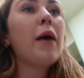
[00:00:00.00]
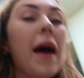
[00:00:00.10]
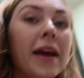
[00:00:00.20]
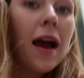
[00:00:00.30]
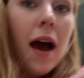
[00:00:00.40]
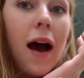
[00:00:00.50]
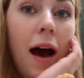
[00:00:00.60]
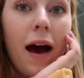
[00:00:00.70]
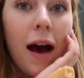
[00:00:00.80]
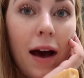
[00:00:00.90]
but
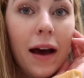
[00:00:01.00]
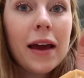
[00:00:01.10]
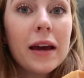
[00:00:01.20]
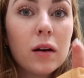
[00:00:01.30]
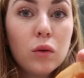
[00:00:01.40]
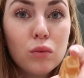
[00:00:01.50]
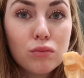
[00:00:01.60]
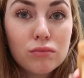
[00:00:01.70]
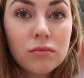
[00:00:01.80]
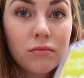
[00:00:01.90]
I
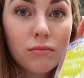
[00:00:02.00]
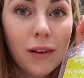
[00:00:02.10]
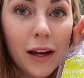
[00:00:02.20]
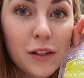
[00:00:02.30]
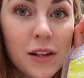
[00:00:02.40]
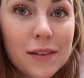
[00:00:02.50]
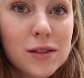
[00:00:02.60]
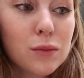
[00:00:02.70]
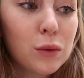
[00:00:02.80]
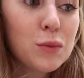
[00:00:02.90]
just have
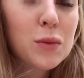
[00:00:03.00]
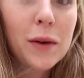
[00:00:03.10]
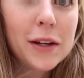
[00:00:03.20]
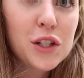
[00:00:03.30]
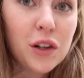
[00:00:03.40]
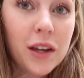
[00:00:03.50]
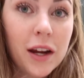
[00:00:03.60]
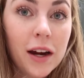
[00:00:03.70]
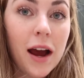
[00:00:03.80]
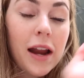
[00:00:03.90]
some room spray chilling
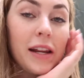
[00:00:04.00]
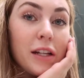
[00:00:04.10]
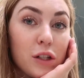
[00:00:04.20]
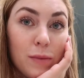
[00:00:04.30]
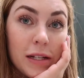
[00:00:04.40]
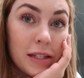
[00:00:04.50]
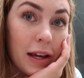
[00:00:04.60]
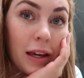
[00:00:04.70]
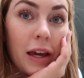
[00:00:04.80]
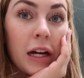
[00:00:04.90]
here. I need to do my
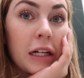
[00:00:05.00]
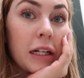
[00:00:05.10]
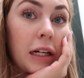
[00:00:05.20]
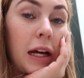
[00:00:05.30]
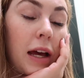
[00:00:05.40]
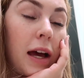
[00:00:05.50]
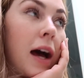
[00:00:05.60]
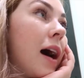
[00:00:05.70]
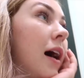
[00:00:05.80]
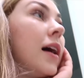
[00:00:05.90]
skincare.
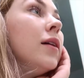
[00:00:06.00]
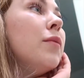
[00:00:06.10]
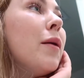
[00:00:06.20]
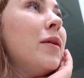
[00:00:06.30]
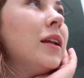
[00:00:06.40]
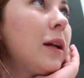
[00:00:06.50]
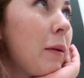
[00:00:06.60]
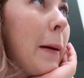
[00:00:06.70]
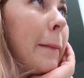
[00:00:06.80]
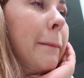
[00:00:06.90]
I'm a little
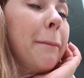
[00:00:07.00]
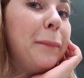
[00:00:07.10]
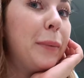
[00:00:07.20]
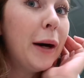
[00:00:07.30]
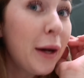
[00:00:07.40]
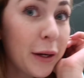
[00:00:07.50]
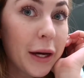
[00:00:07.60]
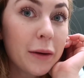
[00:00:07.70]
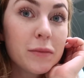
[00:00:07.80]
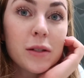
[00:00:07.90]
bit
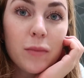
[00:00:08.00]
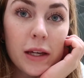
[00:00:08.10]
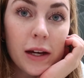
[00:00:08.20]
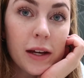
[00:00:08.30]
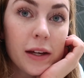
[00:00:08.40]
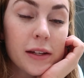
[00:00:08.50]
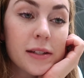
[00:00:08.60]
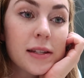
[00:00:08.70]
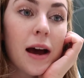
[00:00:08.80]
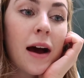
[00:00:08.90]
bummed
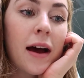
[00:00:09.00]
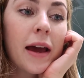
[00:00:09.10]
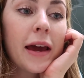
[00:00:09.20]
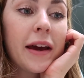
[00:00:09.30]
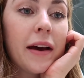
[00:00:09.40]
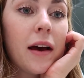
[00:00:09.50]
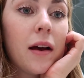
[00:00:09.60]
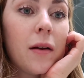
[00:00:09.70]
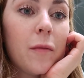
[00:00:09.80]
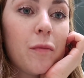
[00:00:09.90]
because
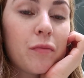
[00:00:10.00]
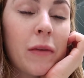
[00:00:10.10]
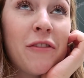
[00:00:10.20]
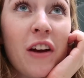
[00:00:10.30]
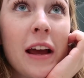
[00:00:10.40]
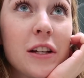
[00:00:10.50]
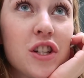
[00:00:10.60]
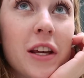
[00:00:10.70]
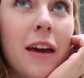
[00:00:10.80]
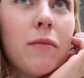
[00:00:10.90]
my friend,
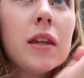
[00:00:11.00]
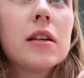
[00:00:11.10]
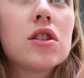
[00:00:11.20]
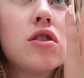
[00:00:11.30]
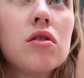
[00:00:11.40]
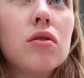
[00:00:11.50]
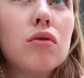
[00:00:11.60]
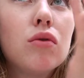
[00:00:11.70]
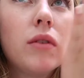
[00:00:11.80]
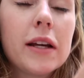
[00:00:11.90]
she gave me this
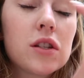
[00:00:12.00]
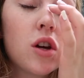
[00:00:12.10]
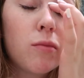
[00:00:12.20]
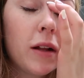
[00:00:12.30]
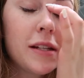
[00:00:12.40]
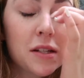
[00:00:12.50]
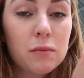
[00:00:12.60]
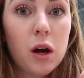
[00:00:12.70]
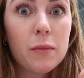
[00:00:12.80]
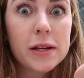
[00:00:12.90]
new like soap cleansing
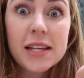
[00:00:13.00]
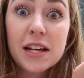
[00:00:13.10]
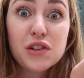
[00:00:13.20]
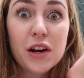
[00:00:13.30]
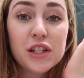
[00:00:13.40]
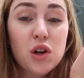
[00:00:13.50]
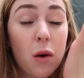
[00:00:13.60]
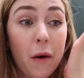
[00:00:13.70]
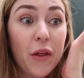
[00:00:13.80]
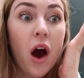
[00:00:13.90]
bar, because as you guys know,
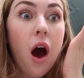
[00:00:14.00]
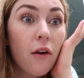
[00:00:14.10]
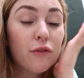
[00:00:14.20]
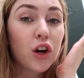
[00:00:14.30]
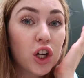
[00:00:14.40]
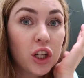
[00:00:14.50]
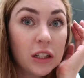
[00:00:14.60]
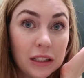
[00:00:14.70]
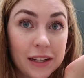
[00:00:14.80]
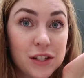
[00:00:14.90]
I'm on the hunt for a good
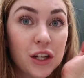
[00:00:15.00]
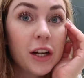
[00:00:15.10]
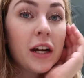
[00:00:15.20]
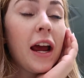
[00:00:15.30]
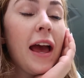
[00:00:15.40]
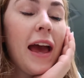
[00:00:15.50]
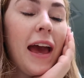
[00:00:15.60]
cleanser,